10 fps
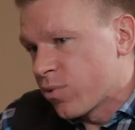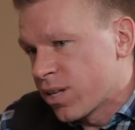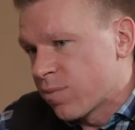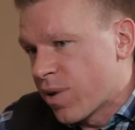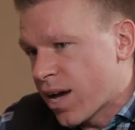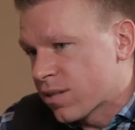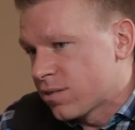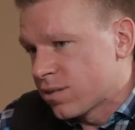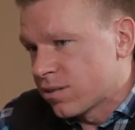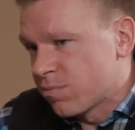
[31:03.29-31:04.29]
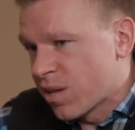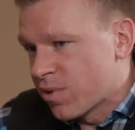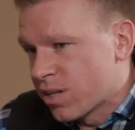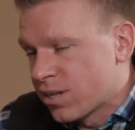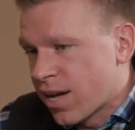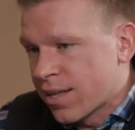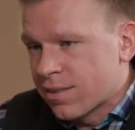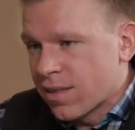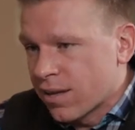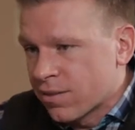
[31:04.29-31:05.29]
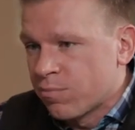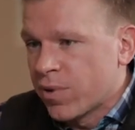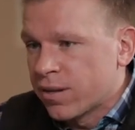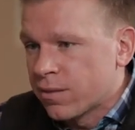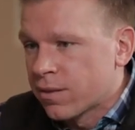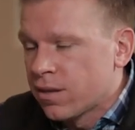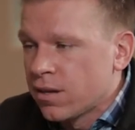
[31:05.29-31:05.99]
get back until maybe the 9th day of the month.